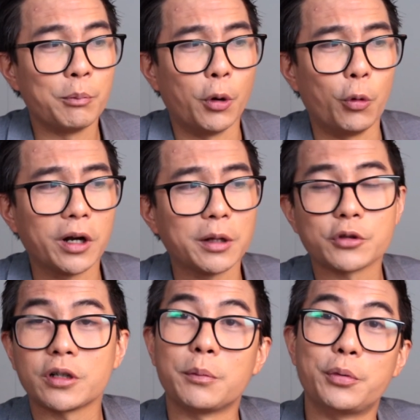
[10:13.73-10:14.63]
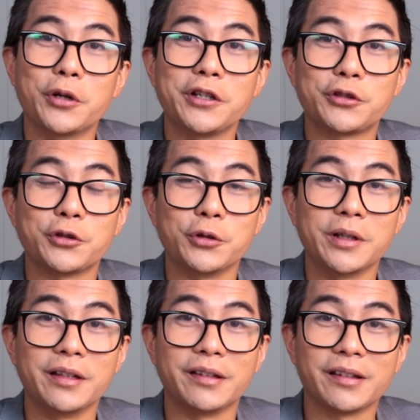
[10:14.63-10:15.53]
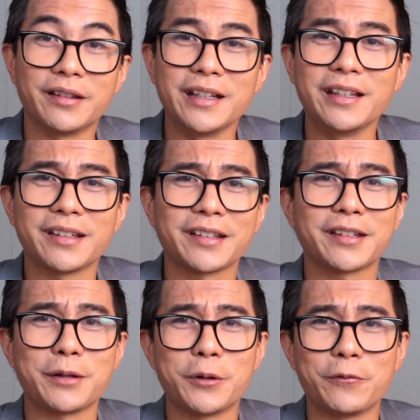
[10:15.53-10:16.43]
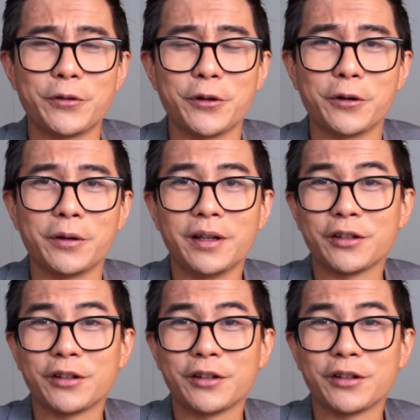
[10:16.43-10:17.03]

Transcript: But what I'm trying to point to is these are some of the